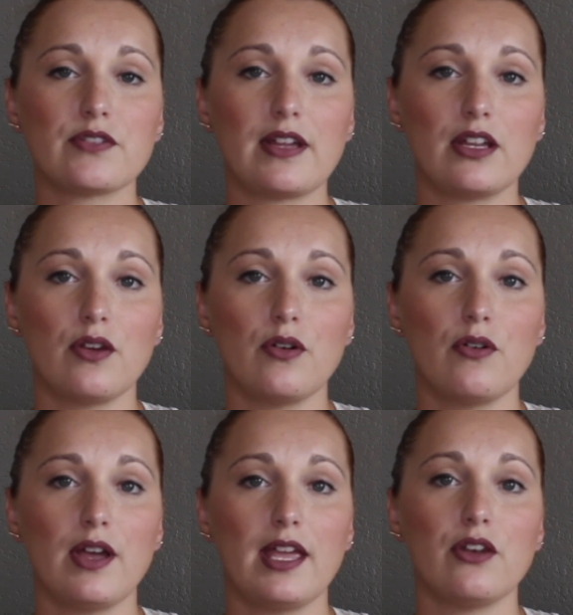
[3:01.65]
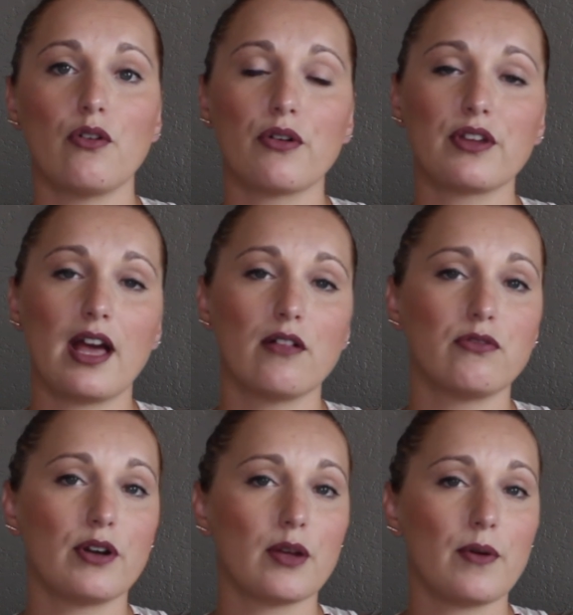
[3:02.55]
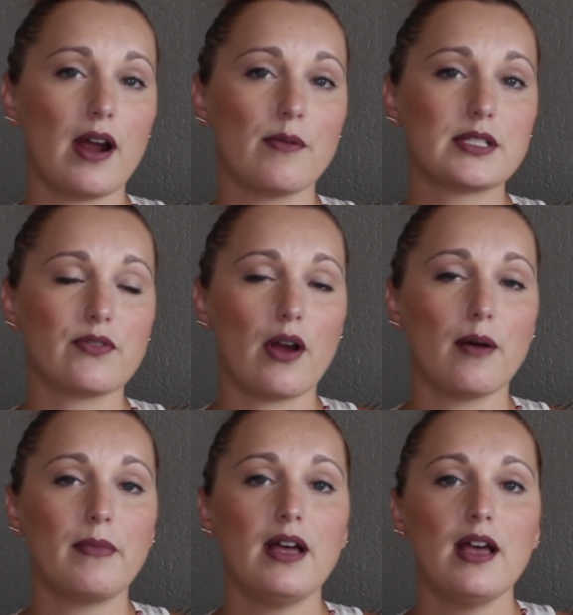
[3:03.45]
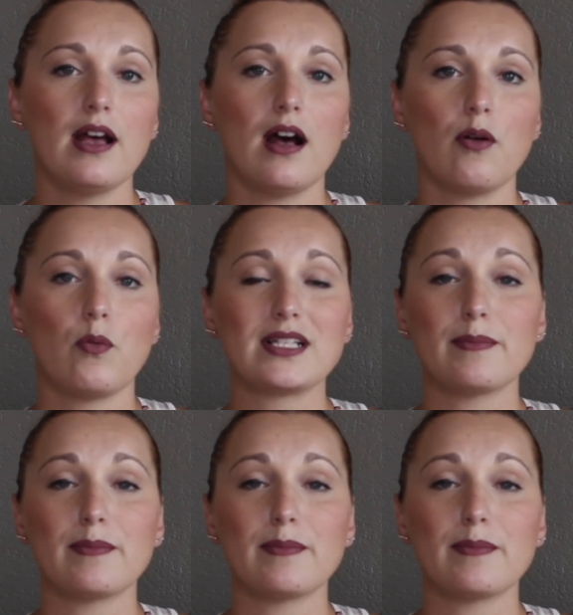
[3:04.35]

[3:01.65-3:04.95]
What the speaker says: venue in Northern California, where I was from, was